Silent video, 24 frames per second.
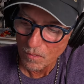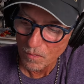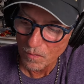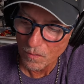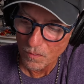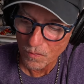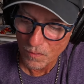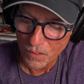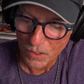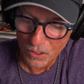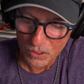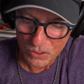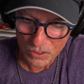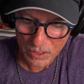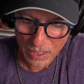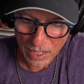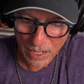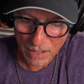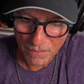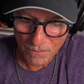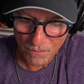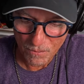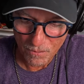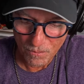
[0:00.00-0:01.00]
There's
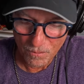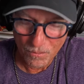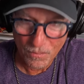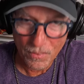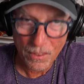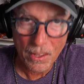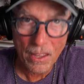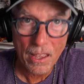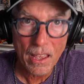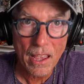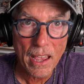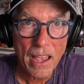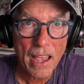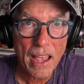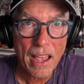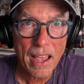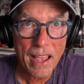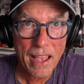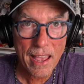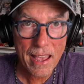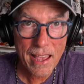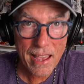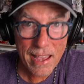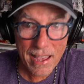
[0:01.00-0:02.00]
that.
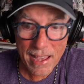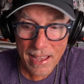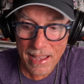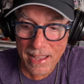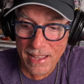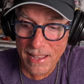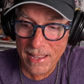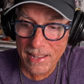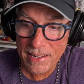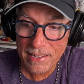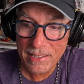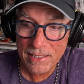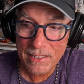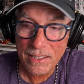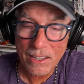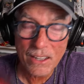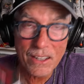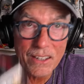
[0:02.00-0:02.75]
And